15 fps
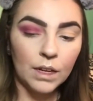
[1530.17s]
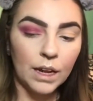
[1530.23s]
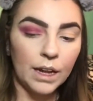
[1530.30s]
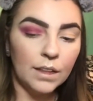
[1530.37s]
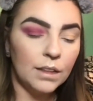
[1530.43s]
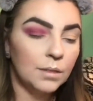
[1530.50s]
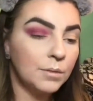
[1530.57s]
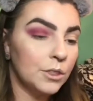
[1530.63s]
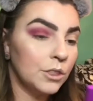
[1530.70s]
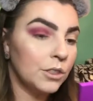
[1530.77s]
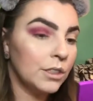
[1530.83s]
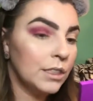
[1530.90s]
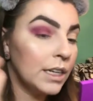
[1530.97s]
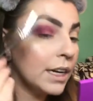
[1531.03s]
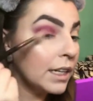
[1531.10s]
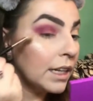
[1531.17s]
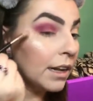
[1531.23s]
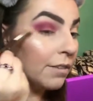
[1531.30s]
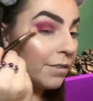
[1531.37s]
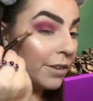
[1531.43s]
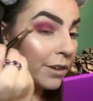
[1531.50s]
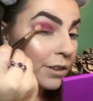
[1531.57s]
Okay, and I'm just going to take
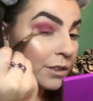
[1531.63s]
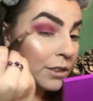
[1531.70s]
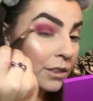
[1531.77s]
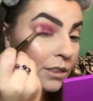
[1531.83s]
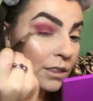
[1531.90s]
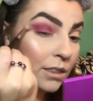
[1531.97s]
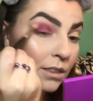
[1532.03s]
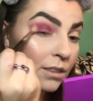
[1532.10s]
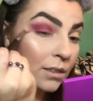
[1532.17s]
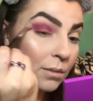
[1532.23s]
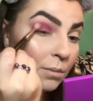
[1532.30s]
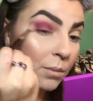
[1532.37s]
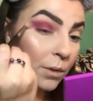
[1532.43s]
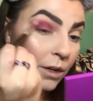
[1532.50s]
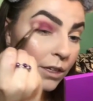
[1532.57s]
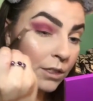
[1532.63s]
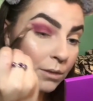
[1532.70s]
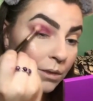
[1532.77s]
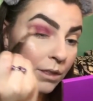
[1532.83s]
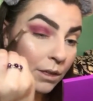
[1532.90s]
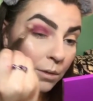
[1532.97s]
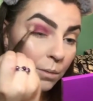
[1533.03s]
that first brush
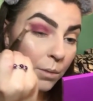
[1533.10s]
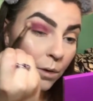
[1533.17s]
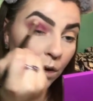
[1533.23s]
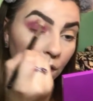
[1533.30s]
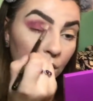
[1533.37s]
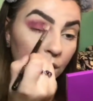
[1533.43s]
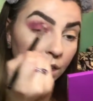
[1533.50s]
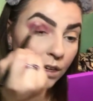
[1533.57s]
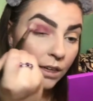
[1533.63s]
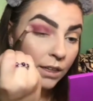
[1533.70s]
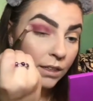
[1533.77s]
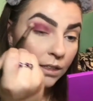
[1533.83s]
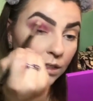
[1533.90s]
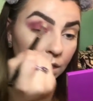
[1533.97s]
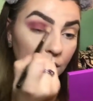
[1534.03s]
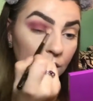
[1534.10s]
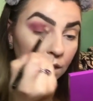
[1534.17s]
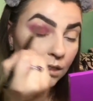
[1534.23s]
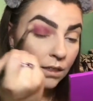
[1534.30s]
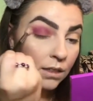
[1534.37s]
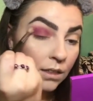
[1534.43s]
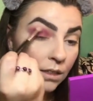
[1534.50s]
with no product
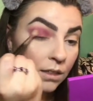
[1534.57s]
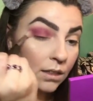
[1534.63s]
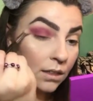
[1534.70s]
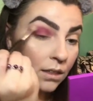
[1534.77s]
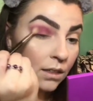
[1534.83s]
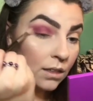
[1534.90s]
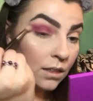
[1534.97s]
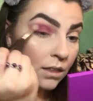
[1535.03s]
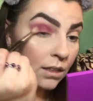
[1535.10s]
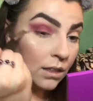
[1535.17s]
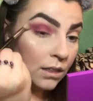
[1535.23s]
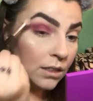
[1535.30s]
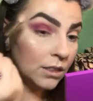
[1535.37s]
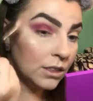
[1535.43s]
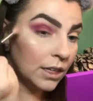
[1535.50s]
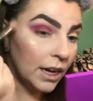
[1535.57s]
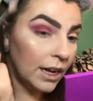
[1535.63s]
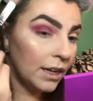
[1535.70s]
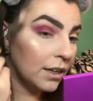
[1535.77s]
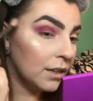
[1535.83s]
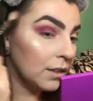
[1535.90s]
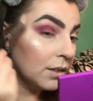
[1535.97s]
and just
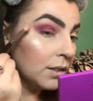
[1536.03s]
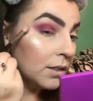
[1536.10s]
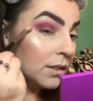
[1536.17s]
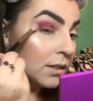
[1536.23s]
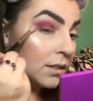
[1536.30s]
kind of